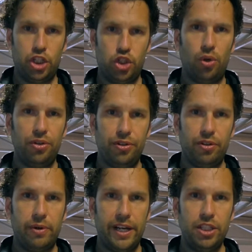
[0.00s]
It shortens
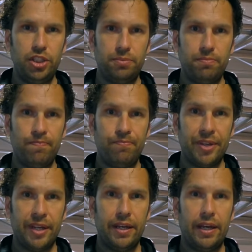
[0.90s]
the range
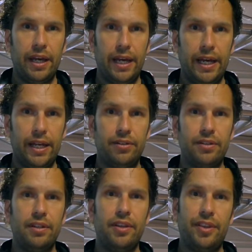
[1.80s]
and
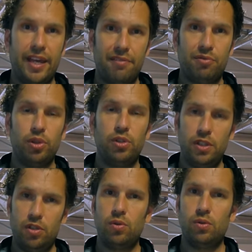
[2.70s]
therefore you
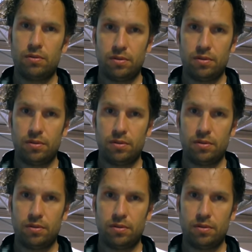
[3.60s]
need to